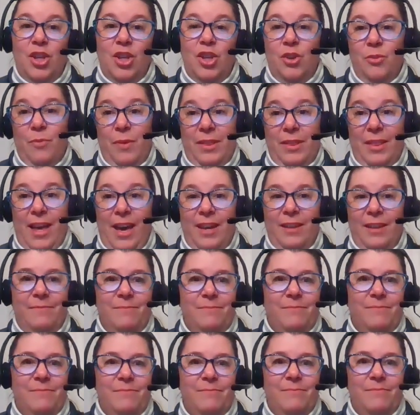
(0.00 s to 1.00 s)
You read that.
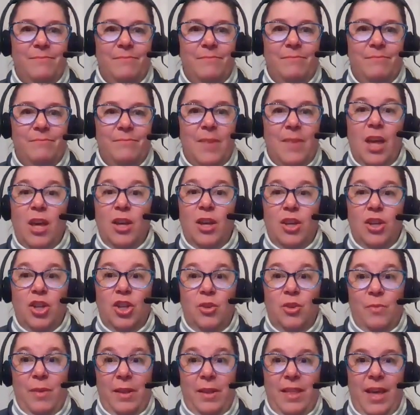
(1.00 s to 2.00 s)

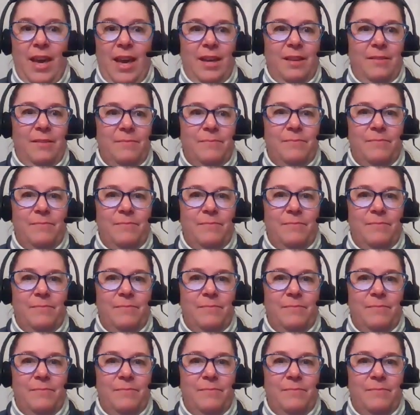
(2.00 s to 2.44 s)
You read that.